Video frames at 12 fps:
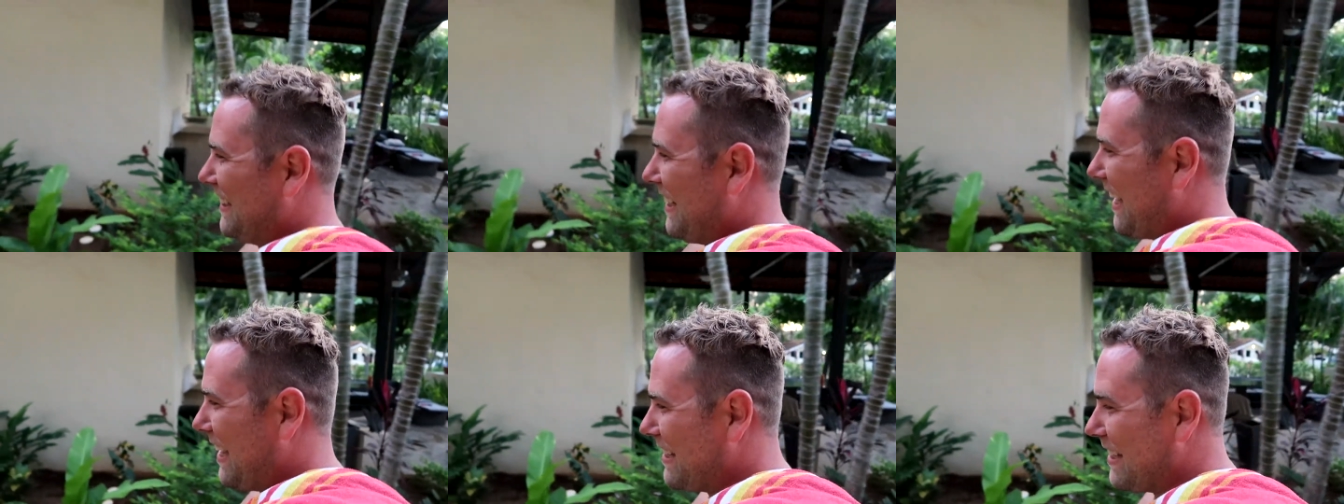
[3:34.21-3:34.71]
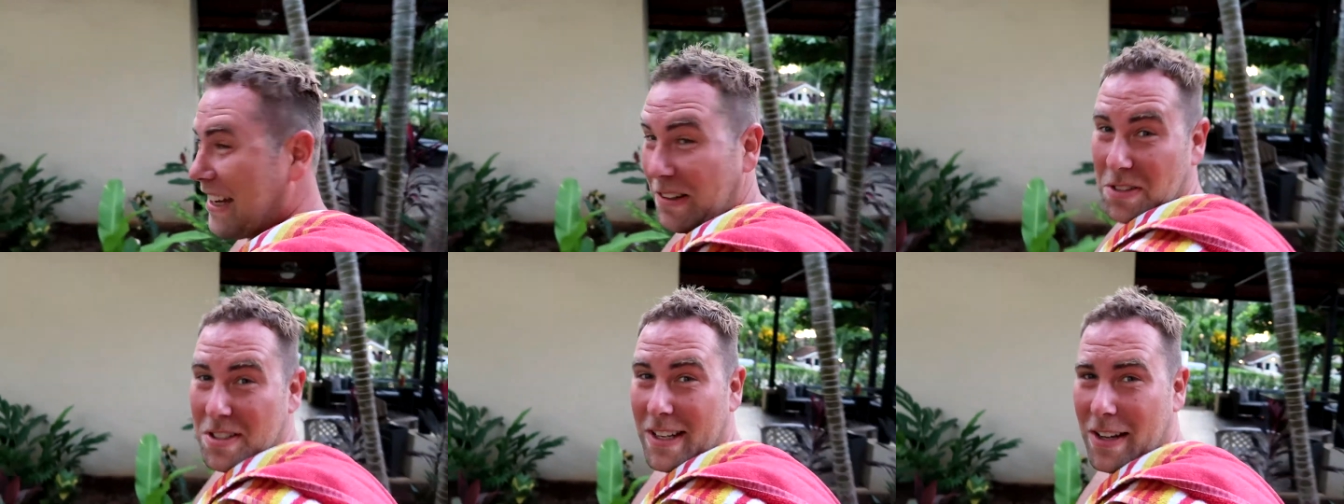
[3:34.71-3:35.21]
And uh,
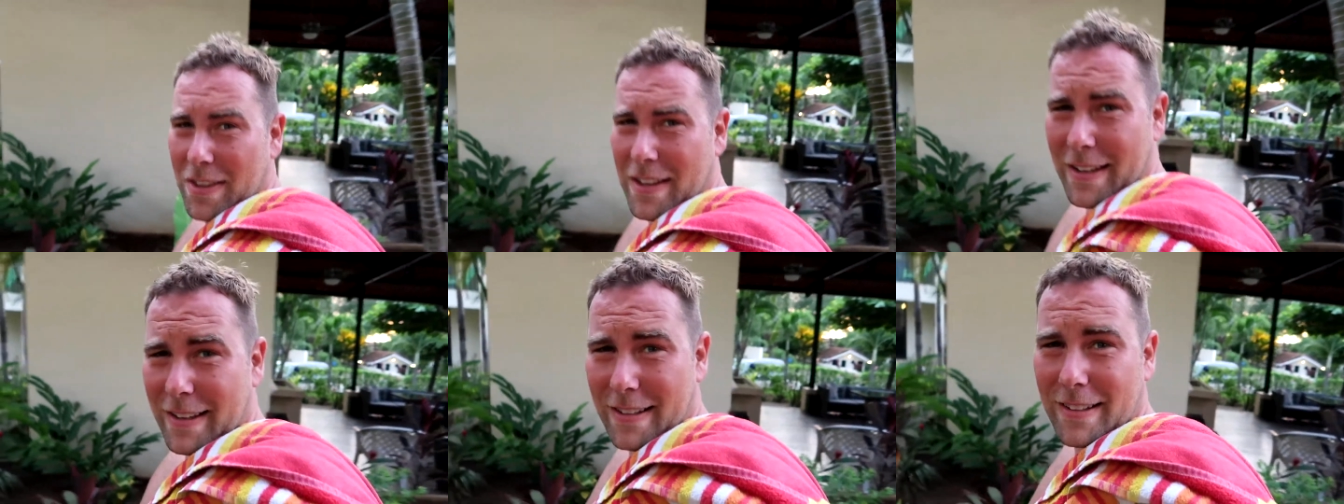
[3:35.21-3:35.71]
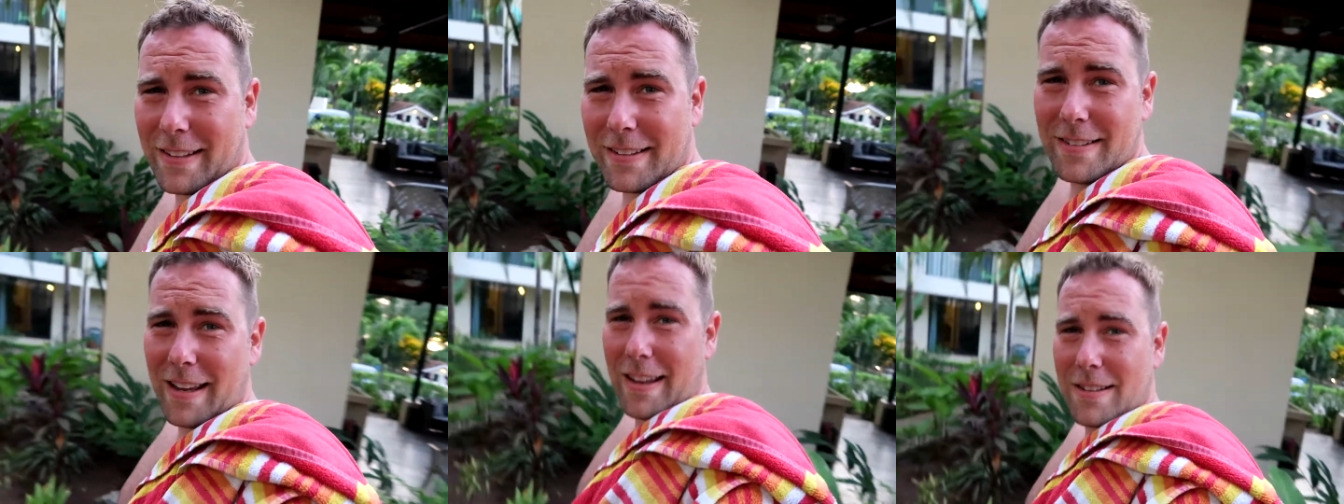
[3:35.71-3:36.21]
we'll see how the
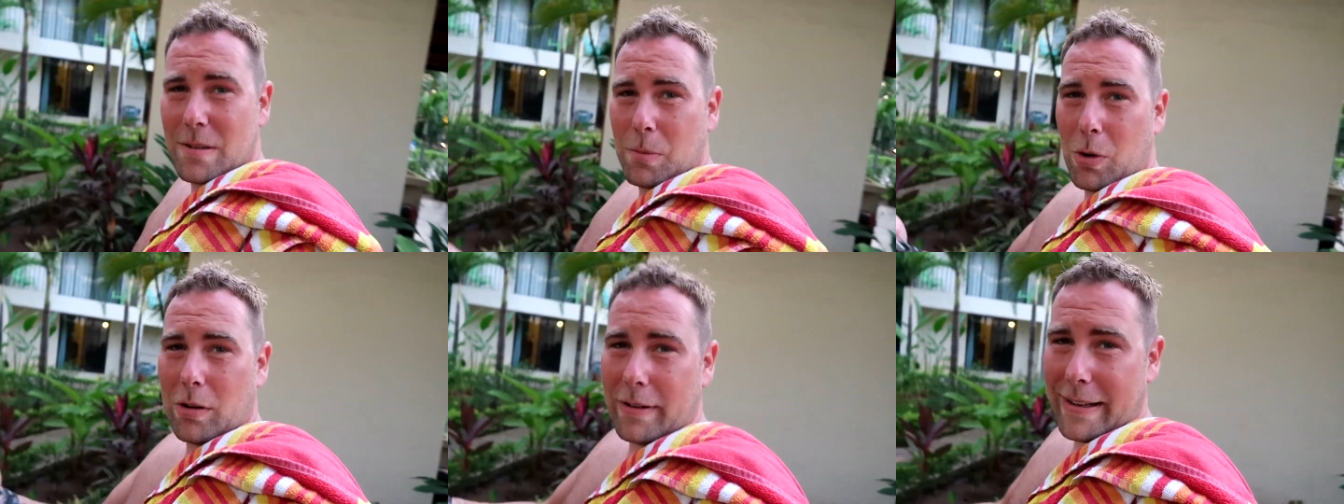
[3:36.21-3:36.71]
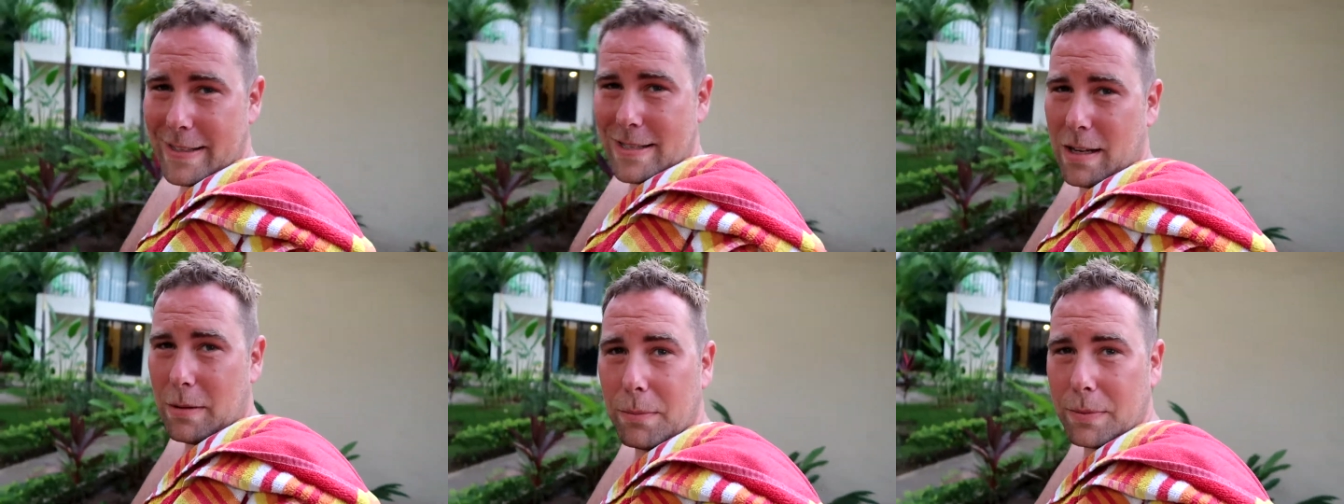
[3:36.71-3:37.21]
day tomorrow ends
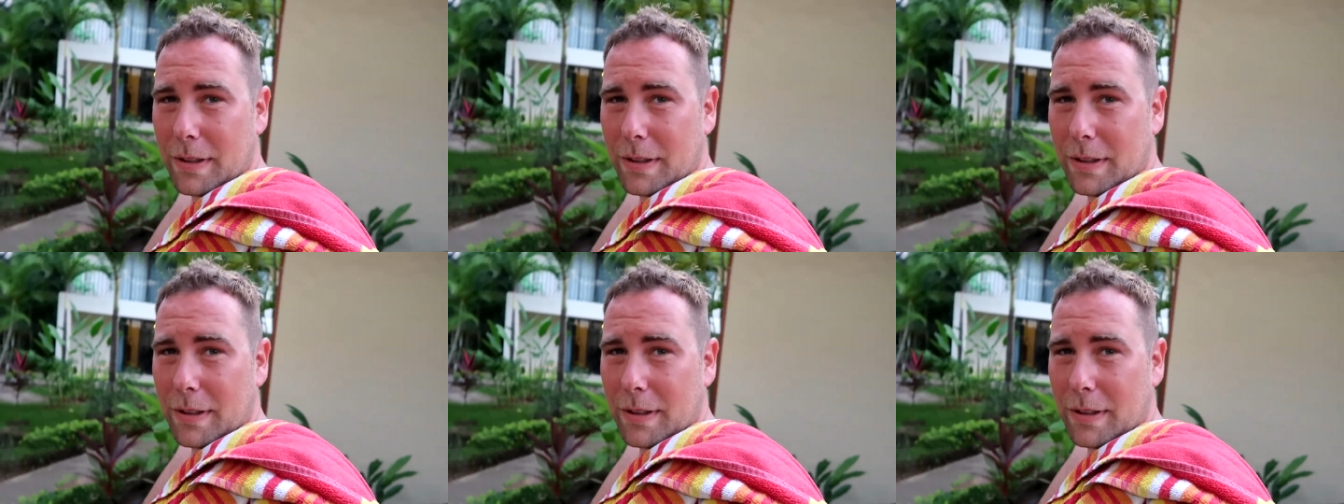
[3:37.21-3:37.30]
up.